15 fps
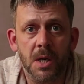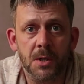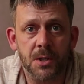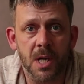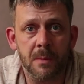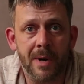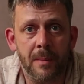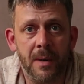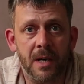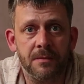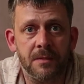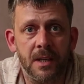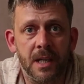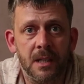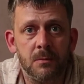I'll say bye bye
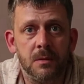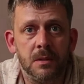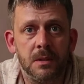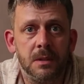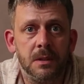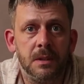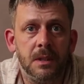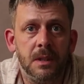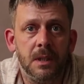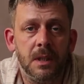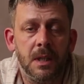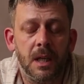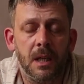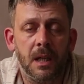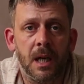for now,
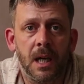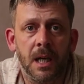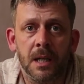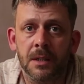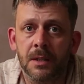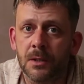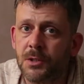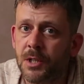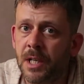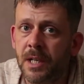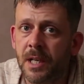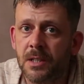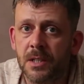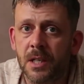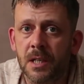and I'll see you
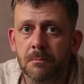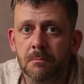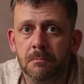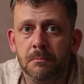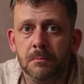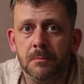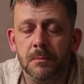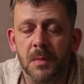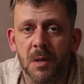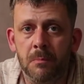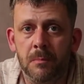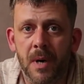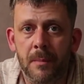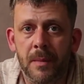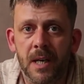next time.
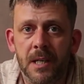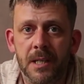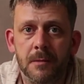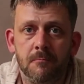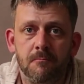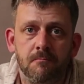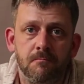Bye bye.